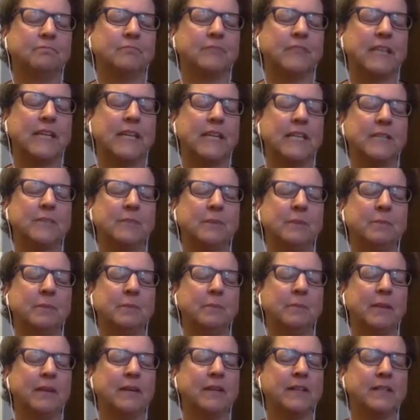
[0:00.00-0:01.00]
And as we
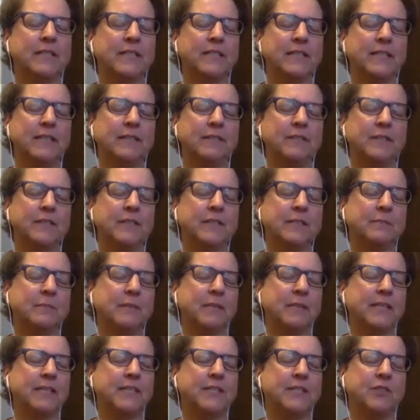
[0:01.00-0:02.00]
prepare to leave this
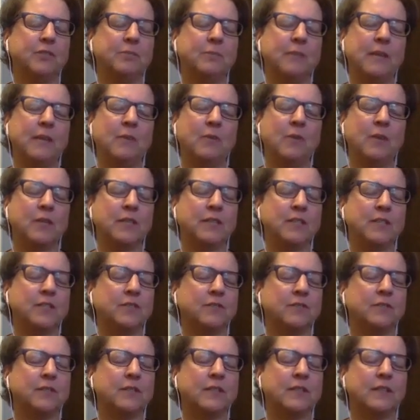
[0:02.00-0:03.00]
place, you may want
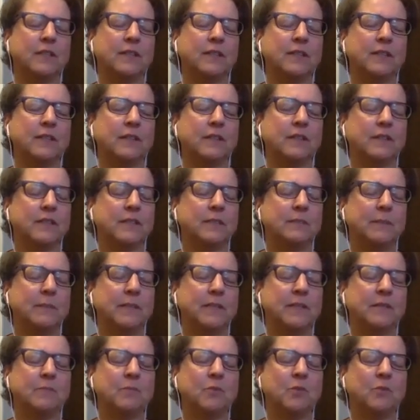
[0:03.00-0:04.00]
to
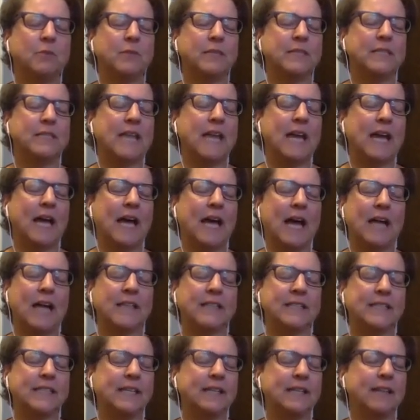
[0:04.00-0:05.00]
spend a moment
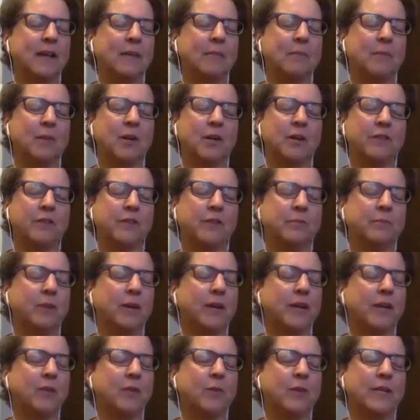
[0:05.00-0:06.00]
asking that part of your
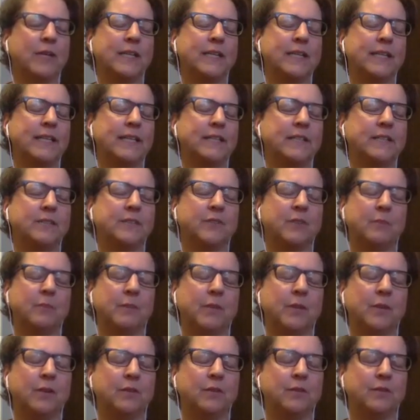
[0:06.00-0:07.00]
body what it needs from
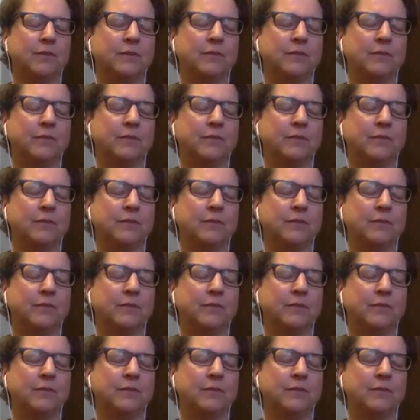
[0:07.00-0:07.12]
you.